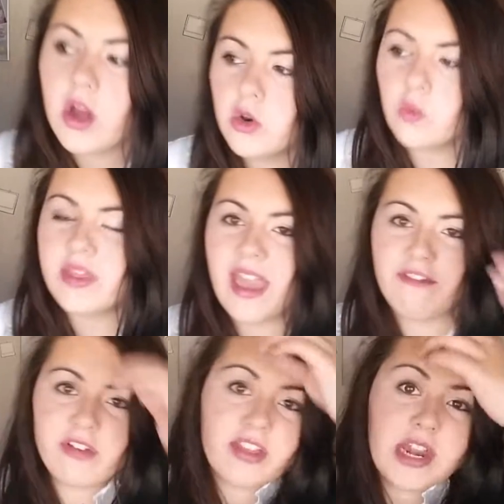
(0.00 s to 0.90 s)
one, with
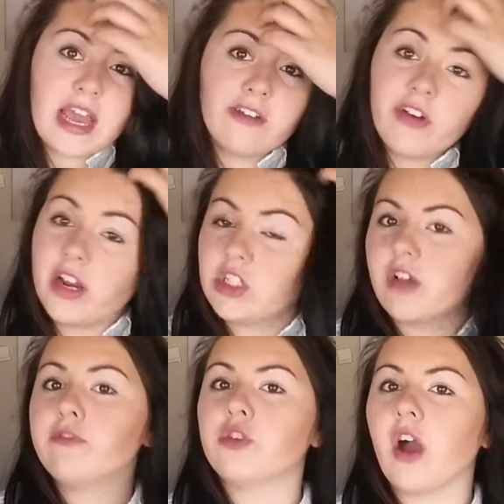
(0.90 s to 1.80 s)
every other nail varnish
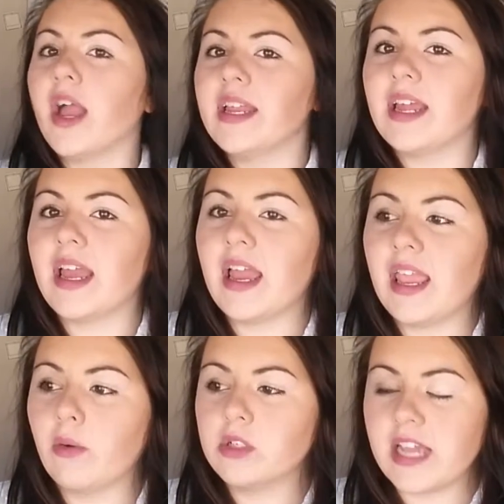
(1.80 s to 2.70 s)
I've tried,
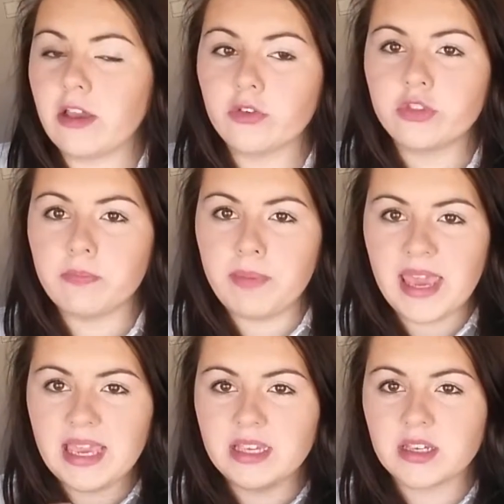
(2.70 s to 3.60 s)
it will take off the
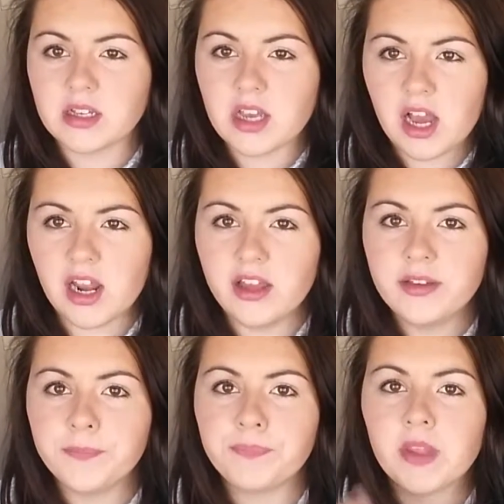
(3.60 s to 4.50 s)
pink colour